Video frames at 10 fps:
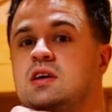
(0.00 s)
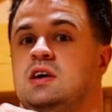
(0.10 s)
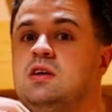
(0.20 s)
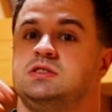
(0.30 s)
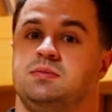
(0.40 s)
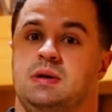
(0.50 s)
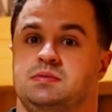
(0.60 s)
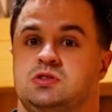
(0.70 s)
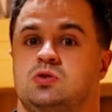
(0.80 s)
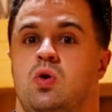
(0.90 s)
You know, sometimes
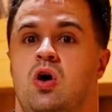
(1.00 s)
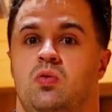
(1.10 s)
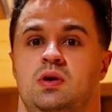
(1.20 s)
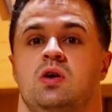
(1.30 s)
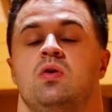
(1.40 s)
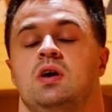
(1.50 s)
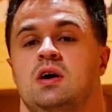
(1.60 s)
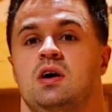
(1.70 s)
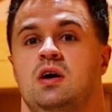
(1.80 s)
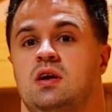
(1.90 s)
the squat will be going
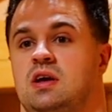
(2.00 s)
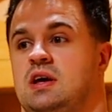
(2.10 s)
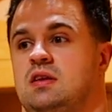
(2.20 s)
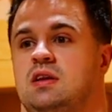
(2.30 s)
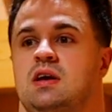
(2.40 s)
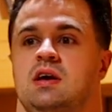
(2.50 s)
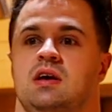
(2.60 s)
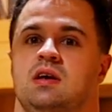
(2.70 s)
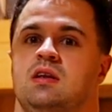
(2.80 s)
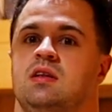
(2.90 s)
good, and
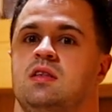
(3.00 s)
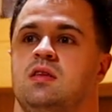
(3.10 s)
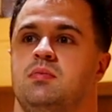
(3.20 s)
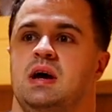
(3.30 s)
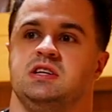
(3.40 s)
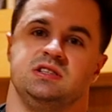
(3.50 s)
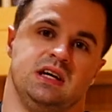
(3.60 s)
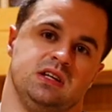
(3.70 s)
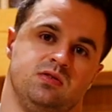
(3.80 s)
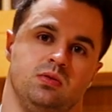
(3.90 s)
then the bench and
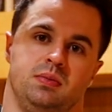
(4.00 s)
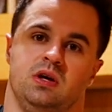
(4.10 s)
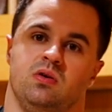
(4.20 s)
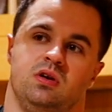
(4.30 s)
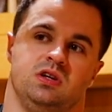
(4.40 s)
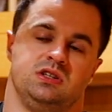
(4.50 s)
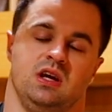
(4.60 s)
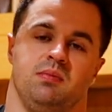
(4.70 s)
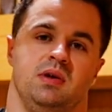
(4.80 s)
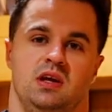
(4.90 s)
deadlift will be going just
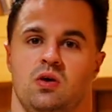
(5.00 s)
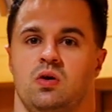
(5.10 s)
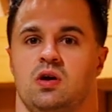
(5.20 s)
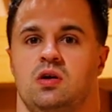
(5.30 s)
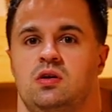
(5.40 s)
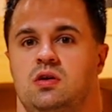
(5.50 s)
like mediocre.